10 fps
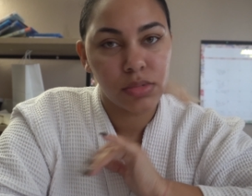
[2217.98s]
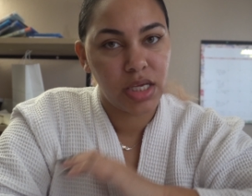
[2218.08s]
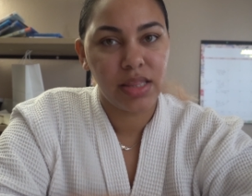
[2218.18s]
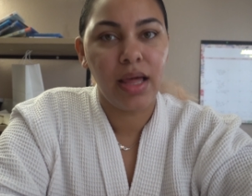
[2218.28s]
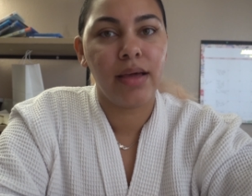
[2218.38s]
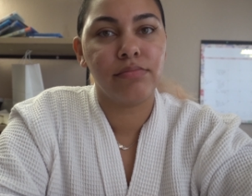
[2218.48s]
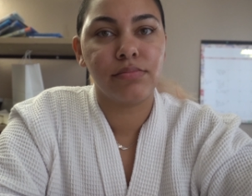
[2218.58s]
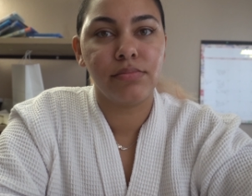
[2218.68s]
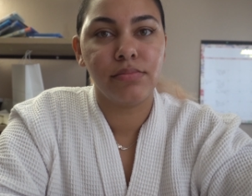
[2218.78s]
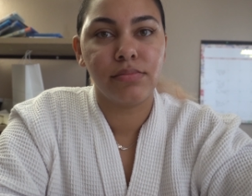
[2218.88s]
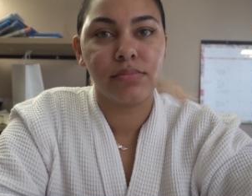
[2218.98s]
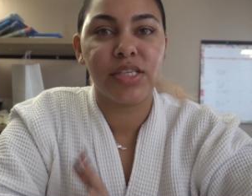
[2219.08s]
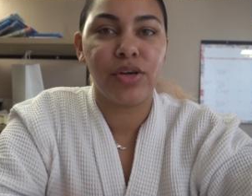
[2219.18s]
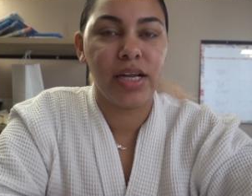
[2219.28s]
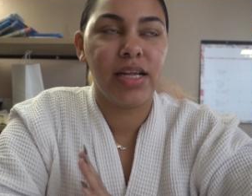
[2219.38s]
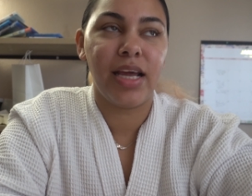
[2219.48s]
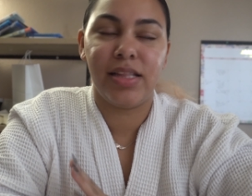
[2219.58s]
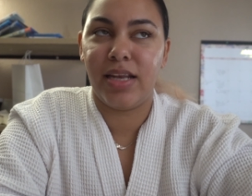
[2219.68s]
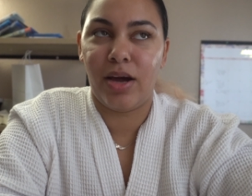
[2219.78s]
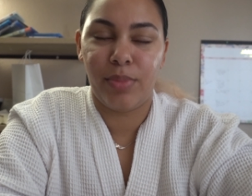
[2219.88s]
get that the credit
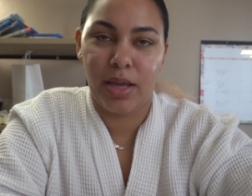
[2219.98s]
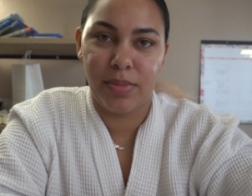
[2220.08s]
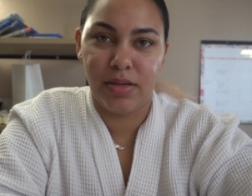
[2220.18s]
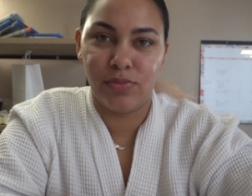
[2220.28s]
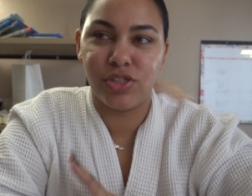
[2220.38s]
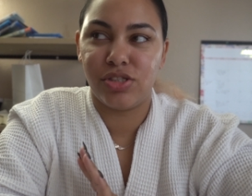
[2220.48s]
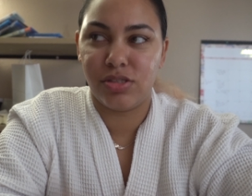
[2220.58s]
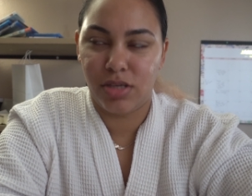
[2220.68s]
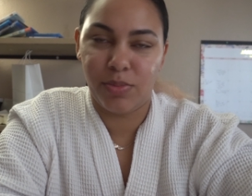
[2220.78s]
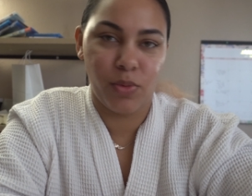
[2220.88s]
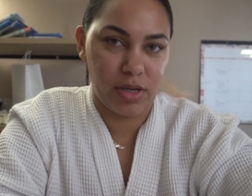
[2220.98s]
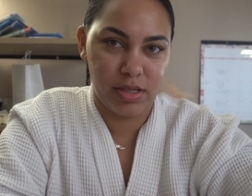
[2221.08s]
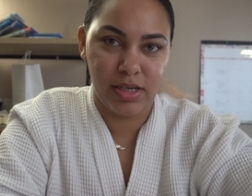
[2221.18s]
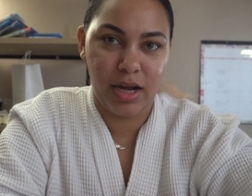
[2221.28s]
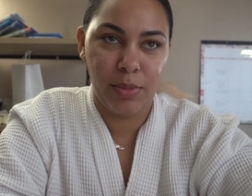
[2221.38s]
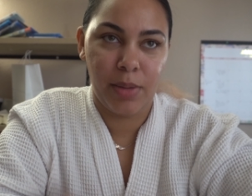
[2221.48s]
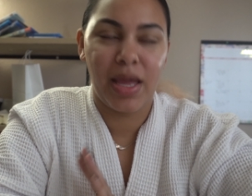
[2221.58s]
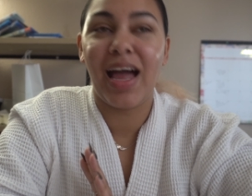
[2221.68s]
and the down payment, which I'm gonna work on the down payment.